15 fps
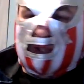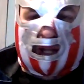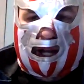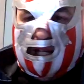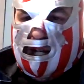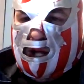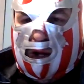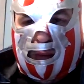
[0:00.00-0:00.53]

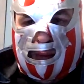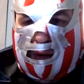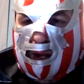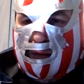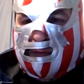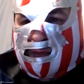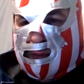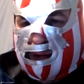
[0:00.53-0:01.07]
I know I went
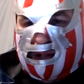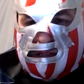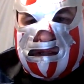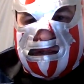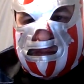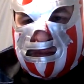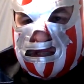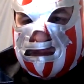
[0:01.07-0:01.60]
off the rails
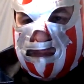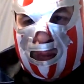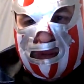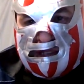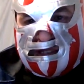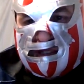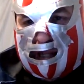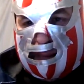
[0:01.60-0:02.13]
with some
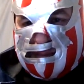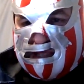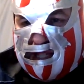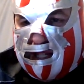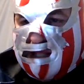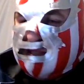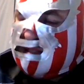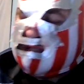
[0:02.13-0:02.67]
sports top
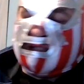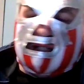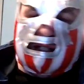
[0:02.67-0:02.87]
10s.